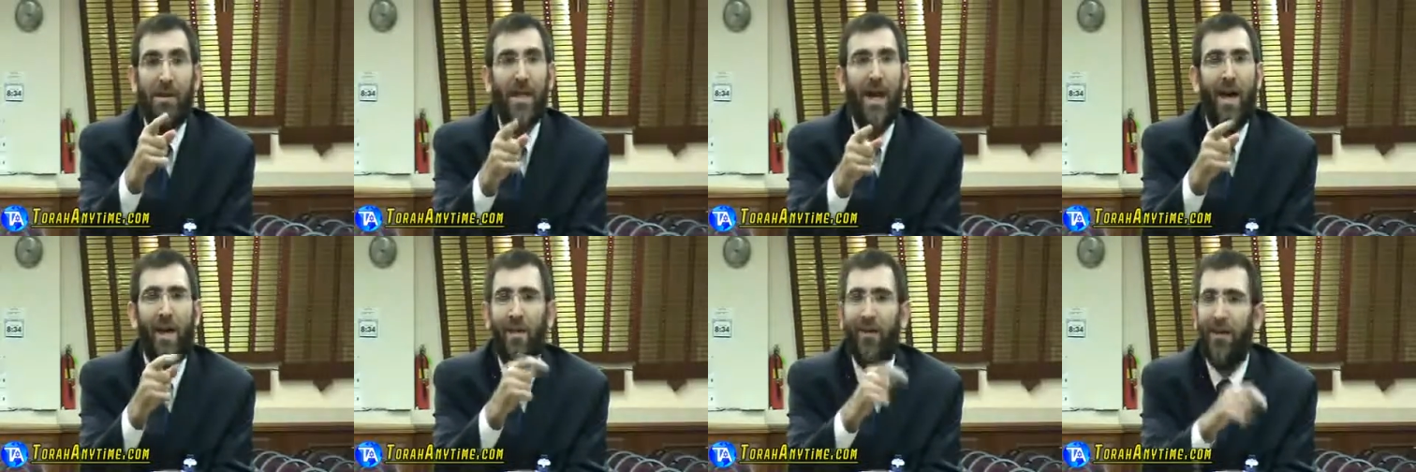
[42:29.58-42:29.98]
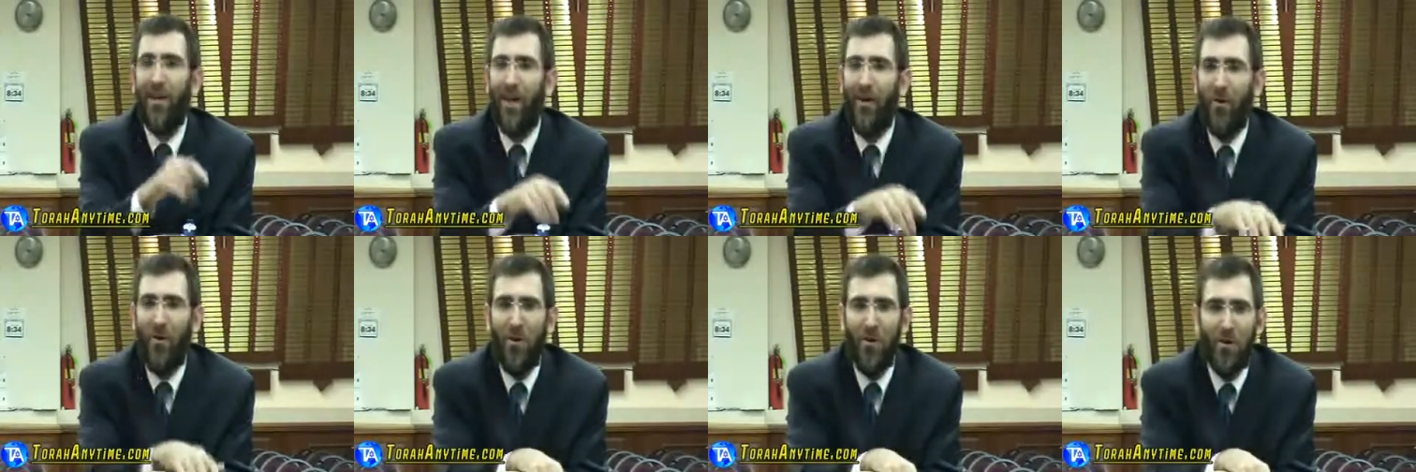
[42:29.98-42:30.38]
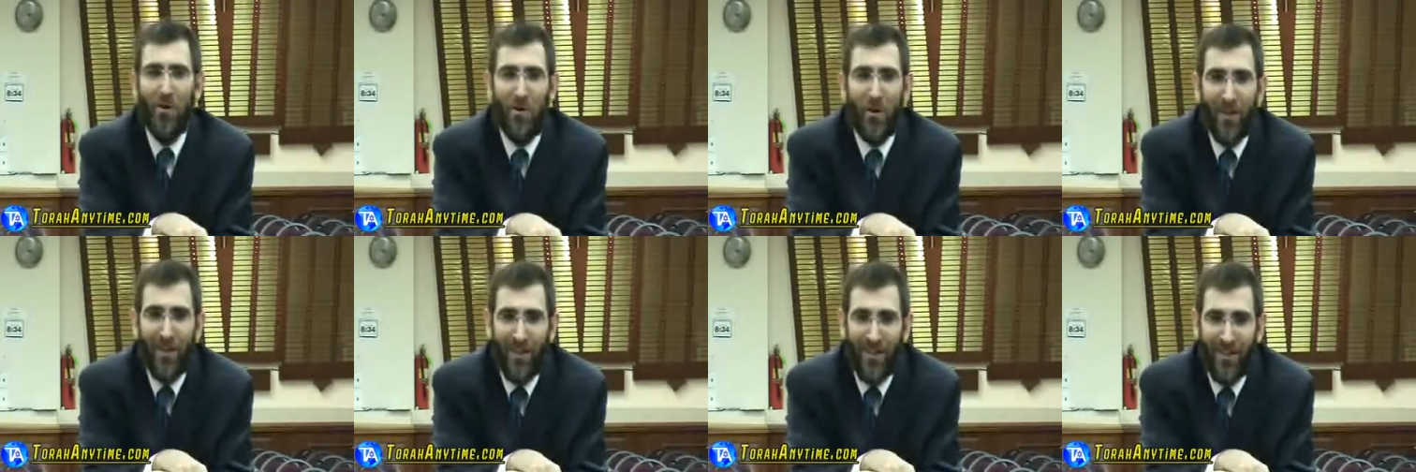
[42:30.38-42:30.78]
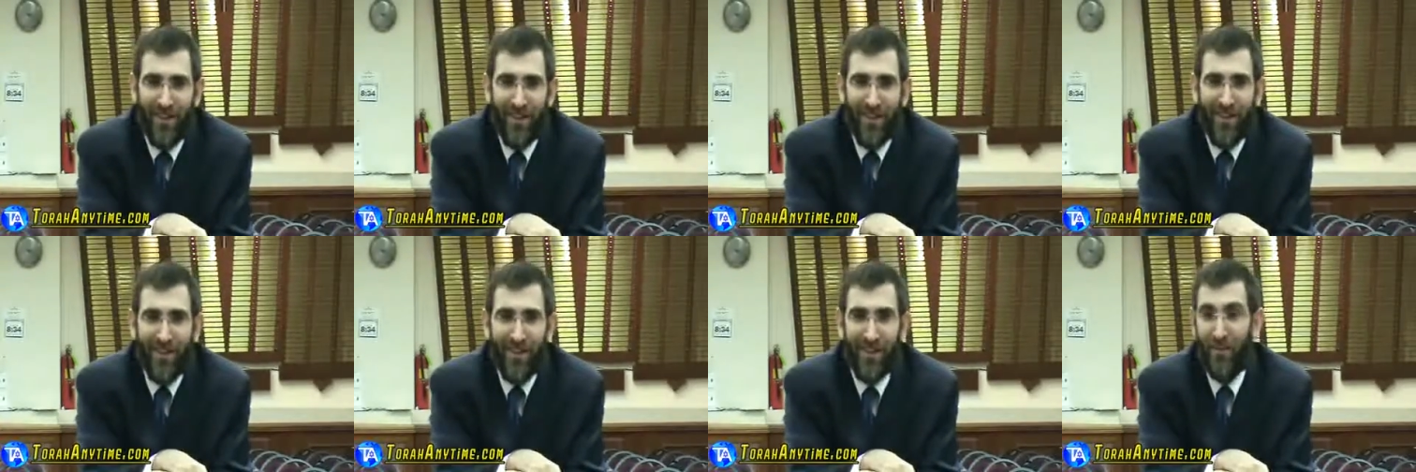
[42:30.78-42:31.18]
Mazal, how are you?
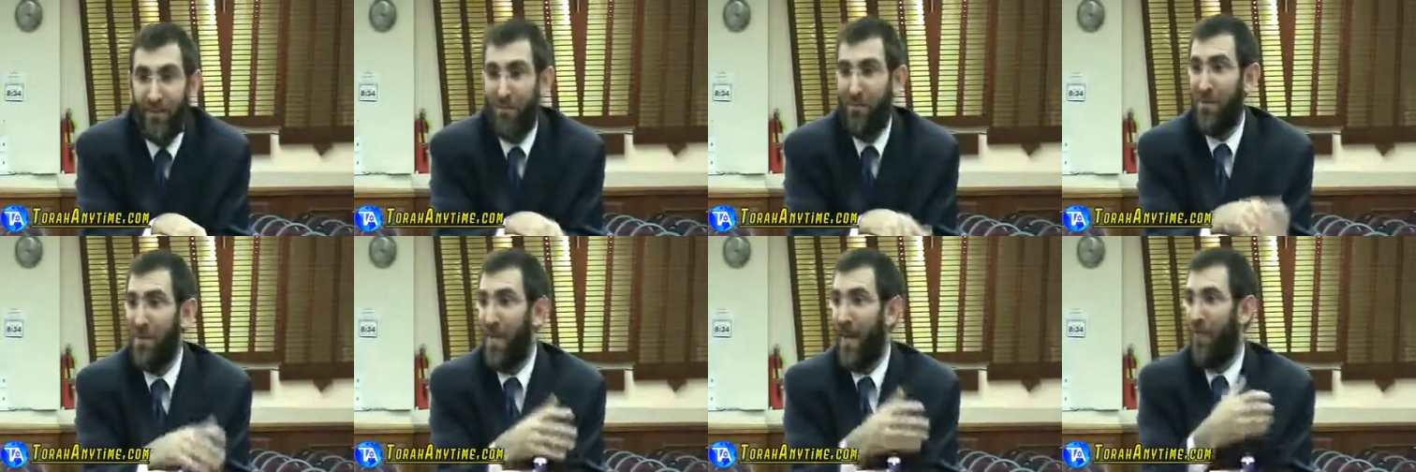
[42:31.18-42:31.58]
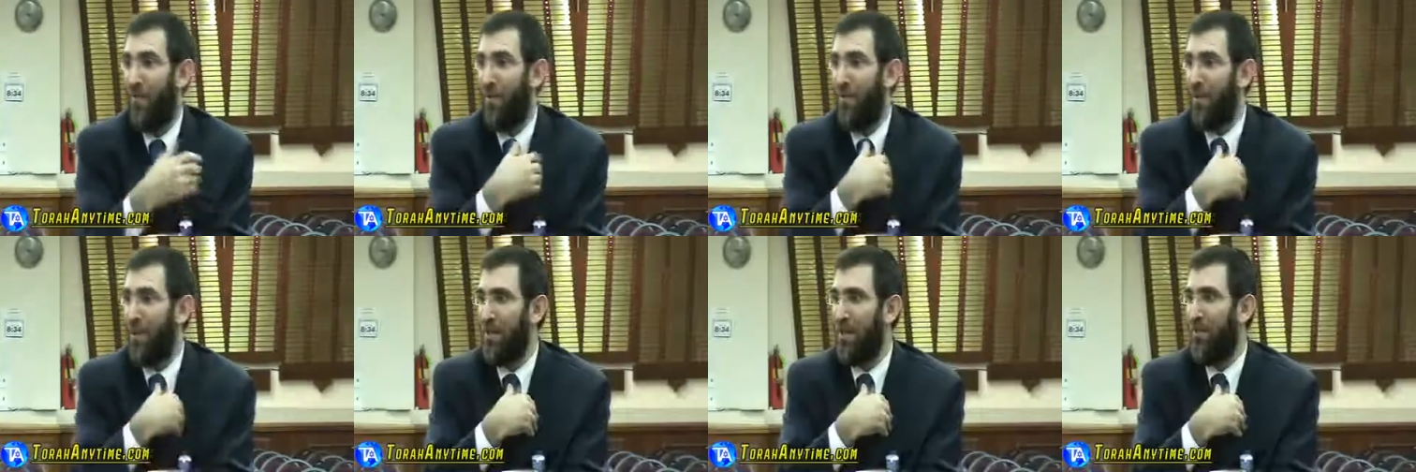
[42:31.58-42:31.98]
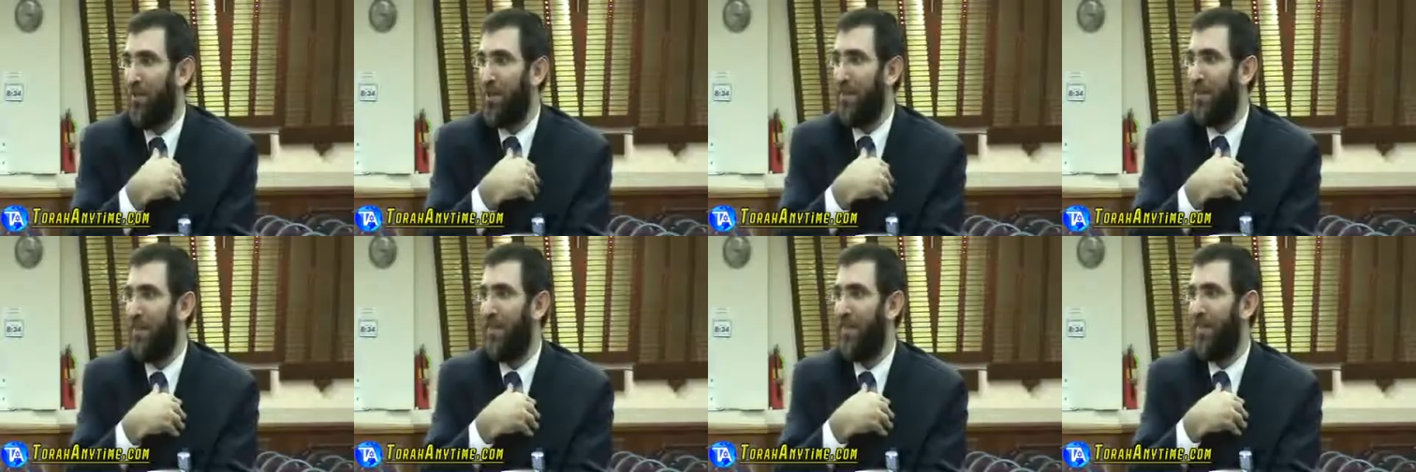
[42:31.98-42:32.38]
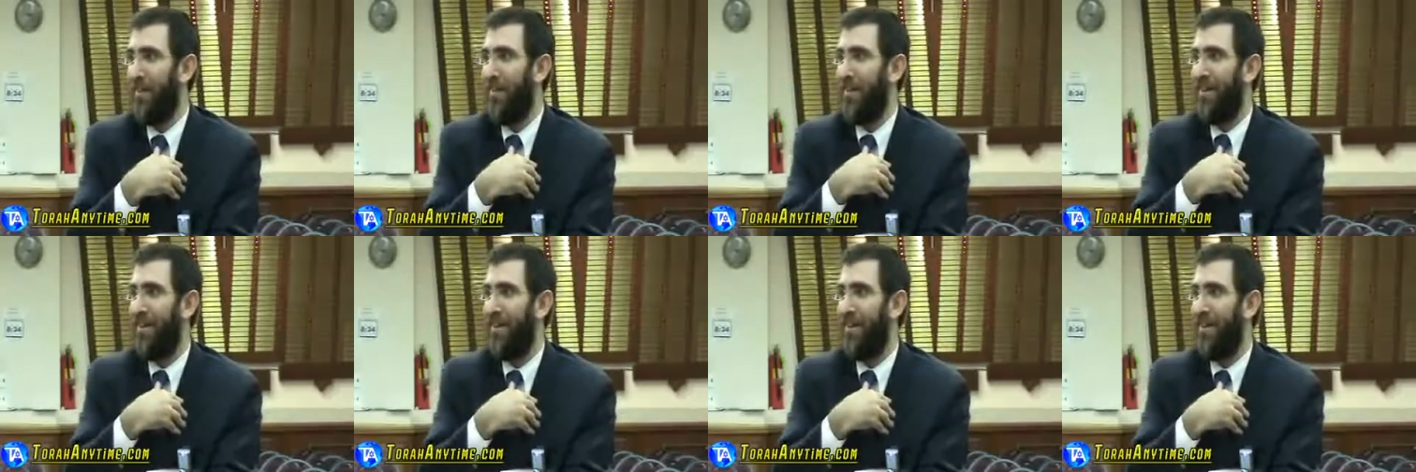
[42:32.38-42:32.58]
It was Mazal, one of my students.